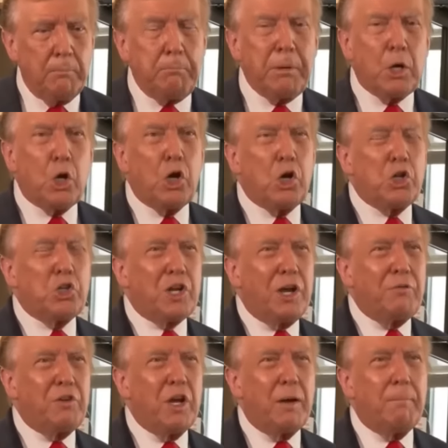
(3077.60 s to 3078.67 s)
Because
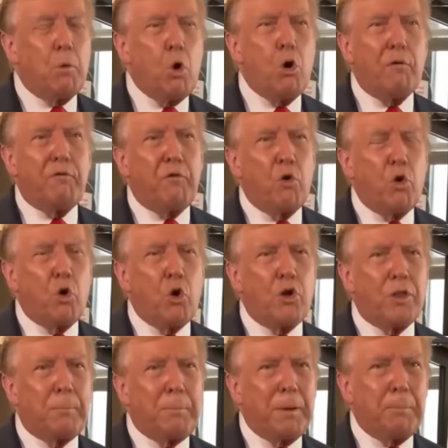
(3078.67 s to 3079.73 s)
I've done more
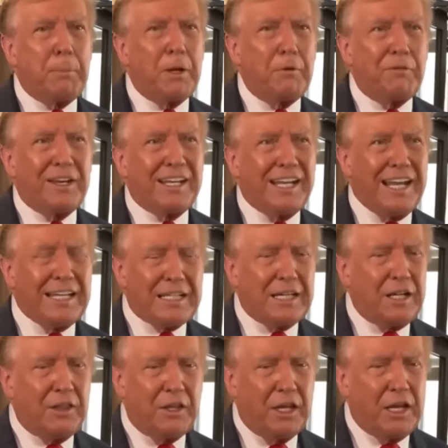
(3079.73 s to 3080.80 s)
for the people of
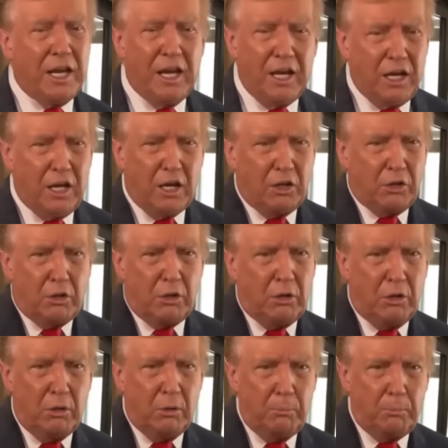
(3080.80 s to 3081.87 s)
Atlanta than any
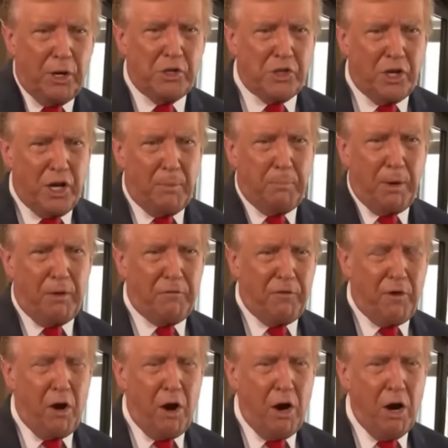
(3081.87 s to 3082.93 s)
other president by
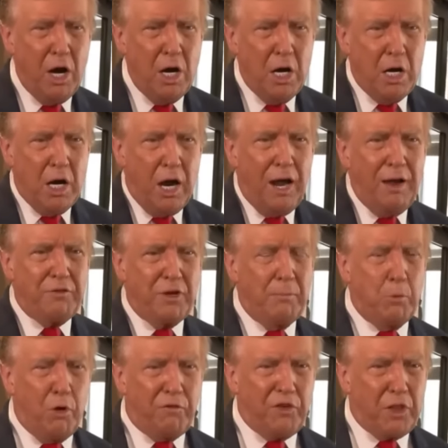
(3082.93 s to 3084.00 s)
far. I've
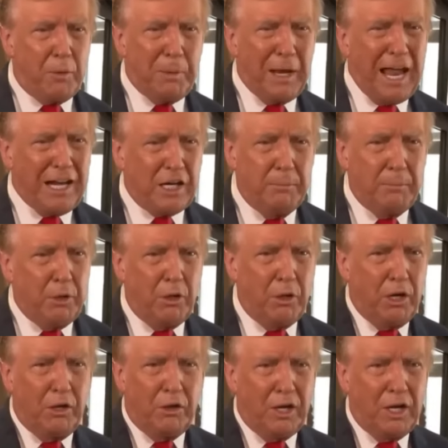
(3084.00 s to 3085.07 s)
done more for the black
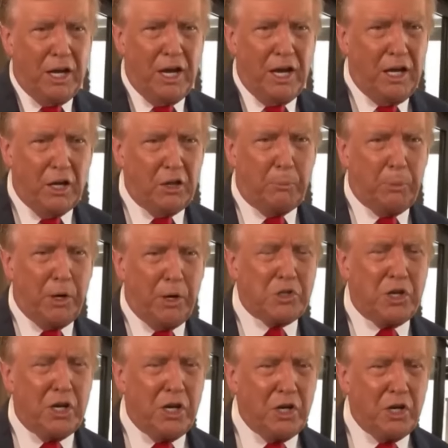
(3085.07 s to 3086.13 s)
community than any other
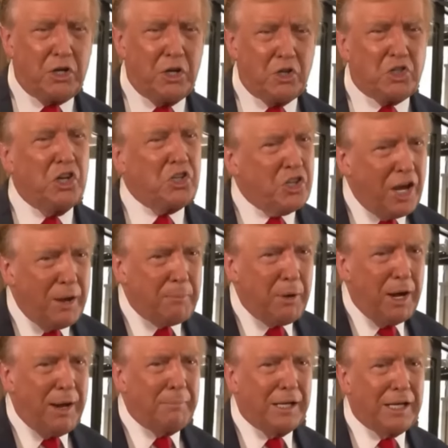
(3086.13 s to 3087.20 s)
president since
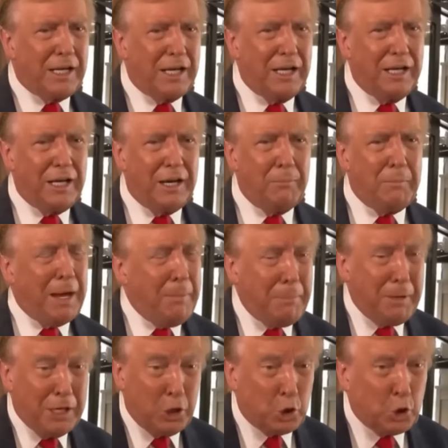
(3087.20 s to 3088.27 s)
Abraham Lincoln, and
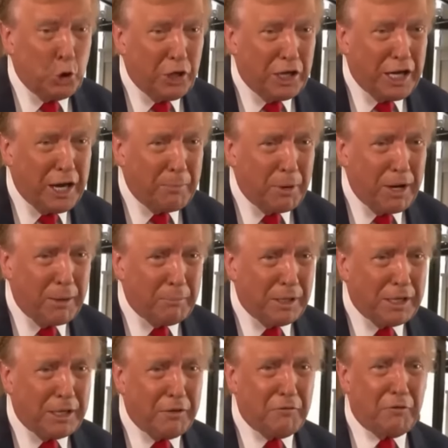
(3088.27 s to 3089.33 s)
maybe including
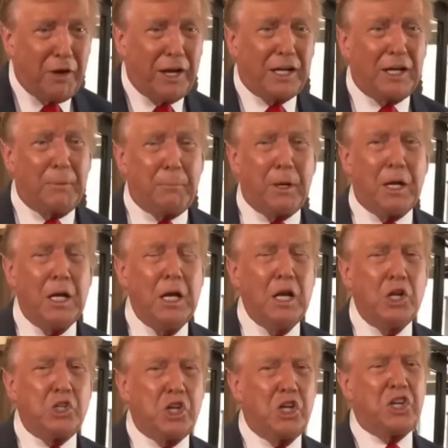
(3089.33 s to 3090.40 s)
Abraham Lincoln, frankly, but
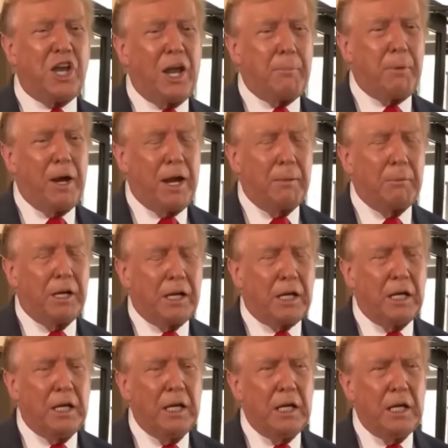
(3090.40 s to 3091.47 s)
since Abraham
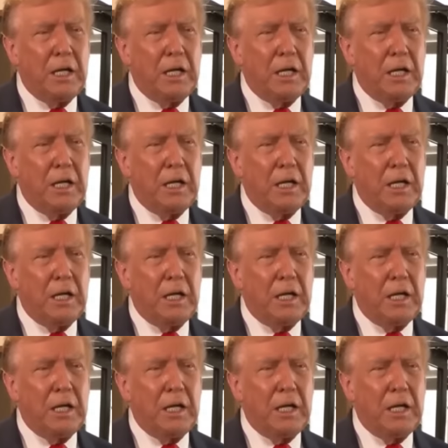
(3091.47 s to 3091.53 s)
Lincoln.